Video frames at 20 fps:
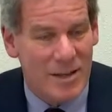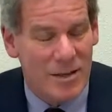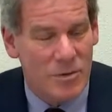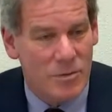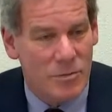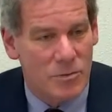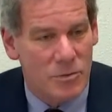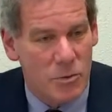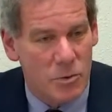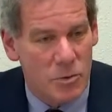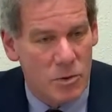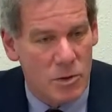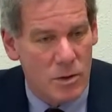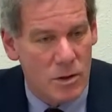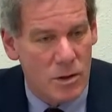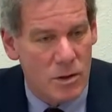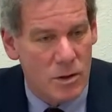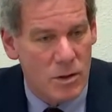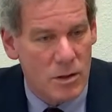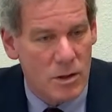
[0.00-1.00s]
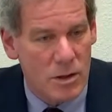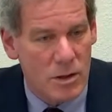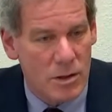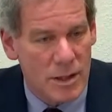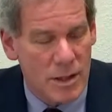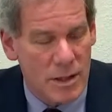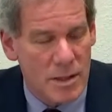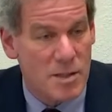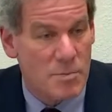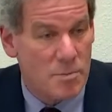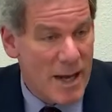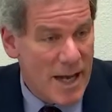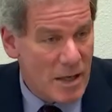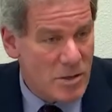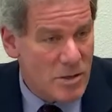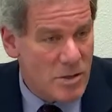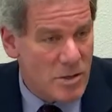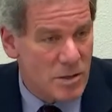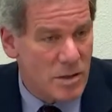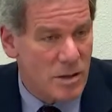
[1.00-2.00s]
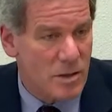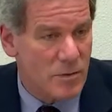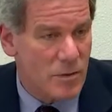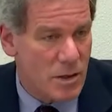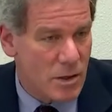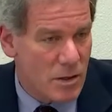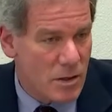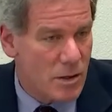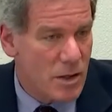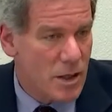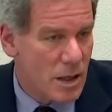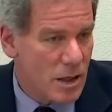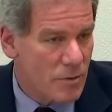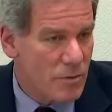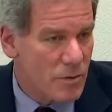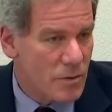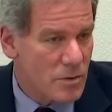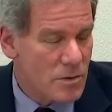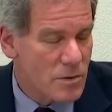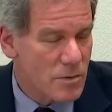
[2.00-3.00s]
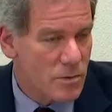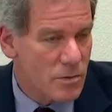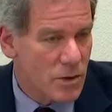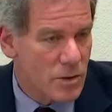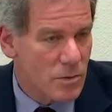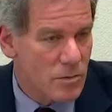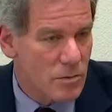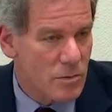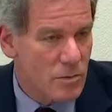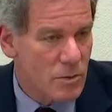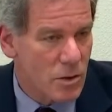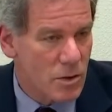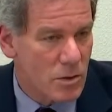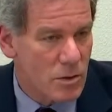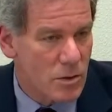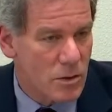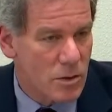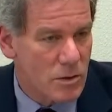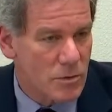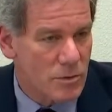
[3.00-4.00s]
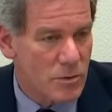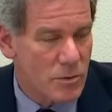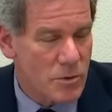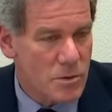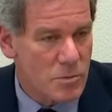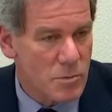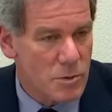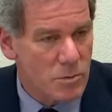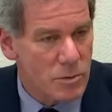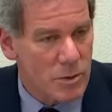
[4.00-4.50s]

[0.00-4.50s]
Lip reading: for expansion of current efforts from local law enforcement.